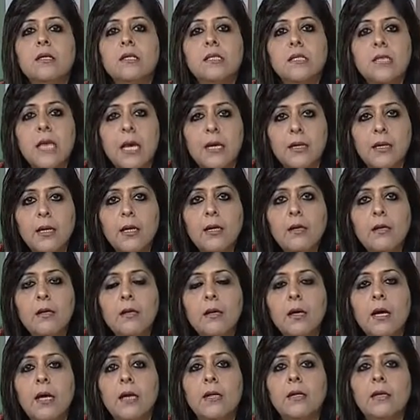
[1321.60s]
studied
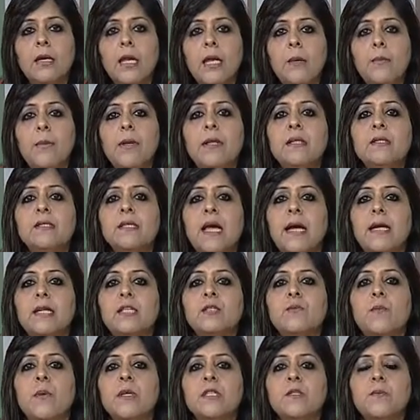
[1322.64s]
and deep
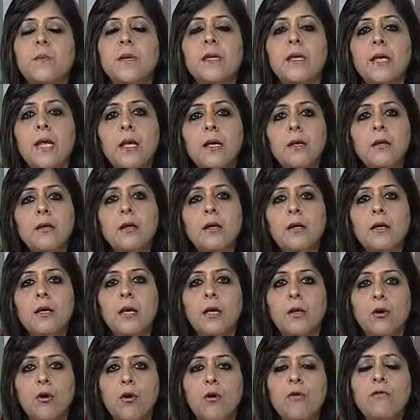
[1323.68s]
insights must be taken
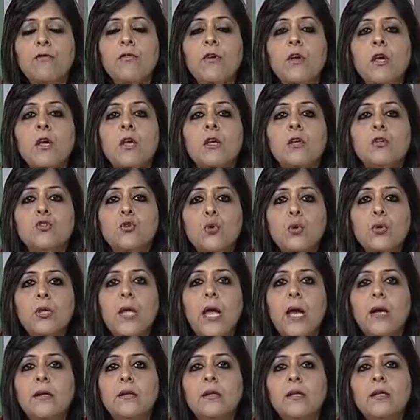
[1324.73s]
care of so
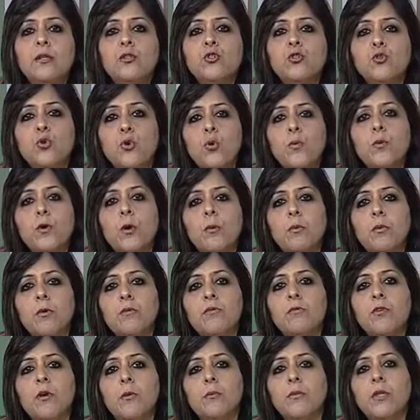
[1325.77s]
that there is no
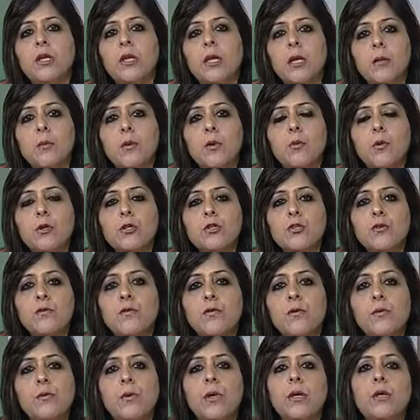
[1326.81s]
problem from the labor point of
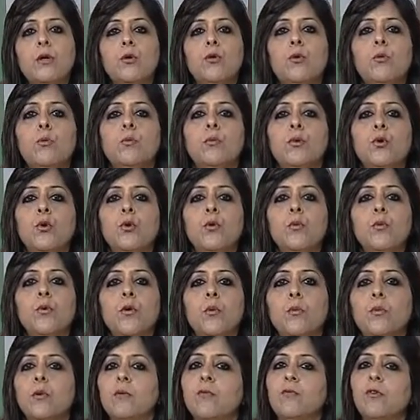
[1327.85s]
view and no
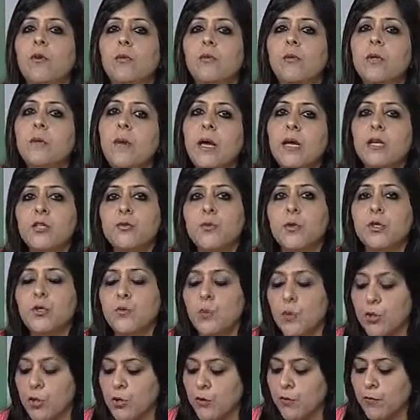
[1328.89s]
problem from the management
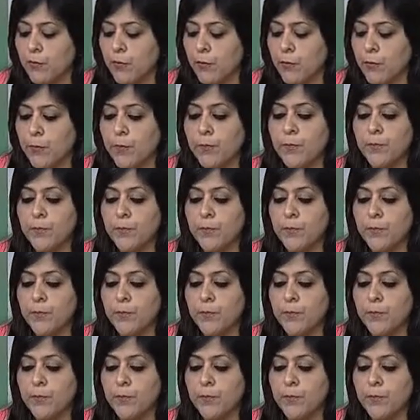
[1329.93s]
point of view.